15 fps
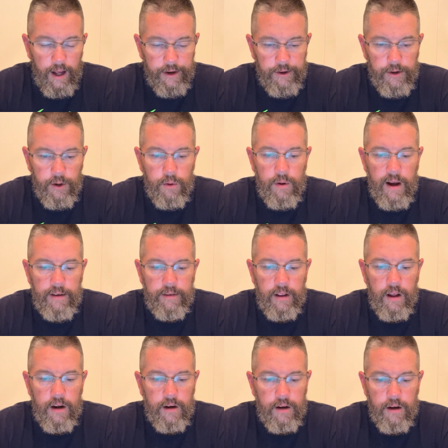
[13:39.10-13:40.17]
do have a
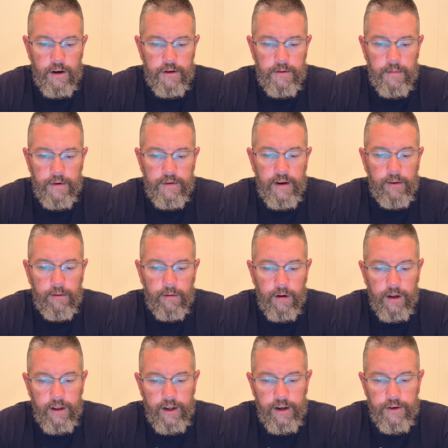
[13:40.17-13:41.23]
lot of customers that
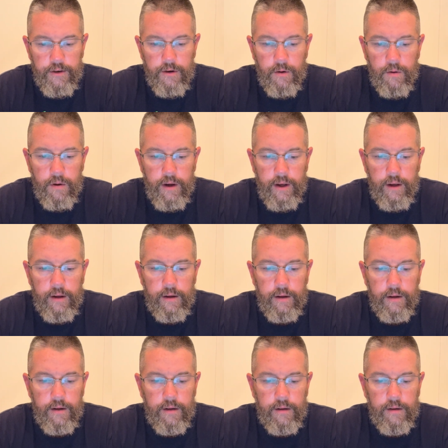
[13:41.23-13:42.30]
really enjoy
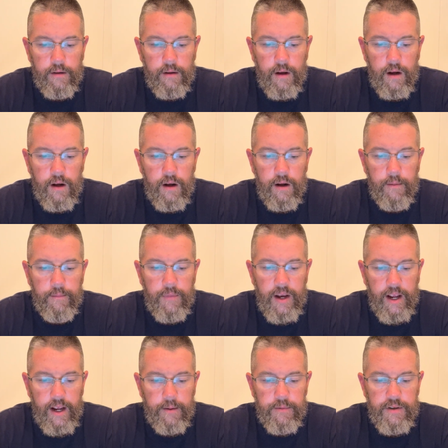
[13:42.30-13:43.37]
the
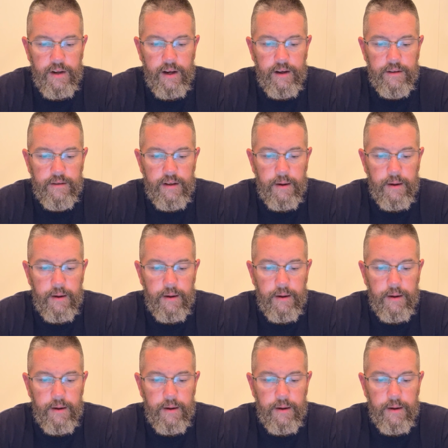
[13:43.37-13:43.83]
ham steaks.